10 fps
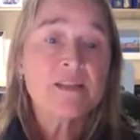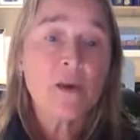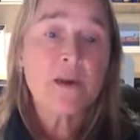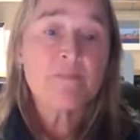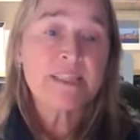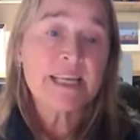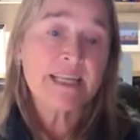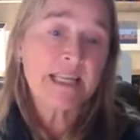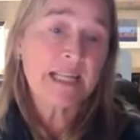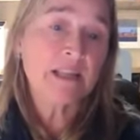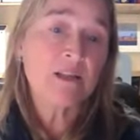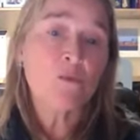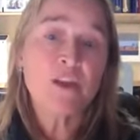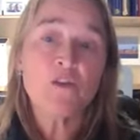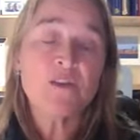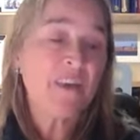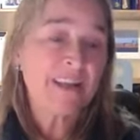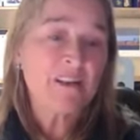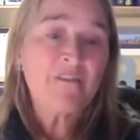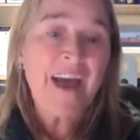So in particular, we use
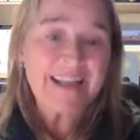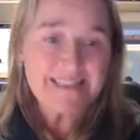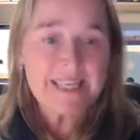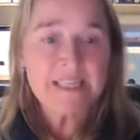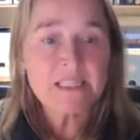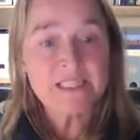venlafaxine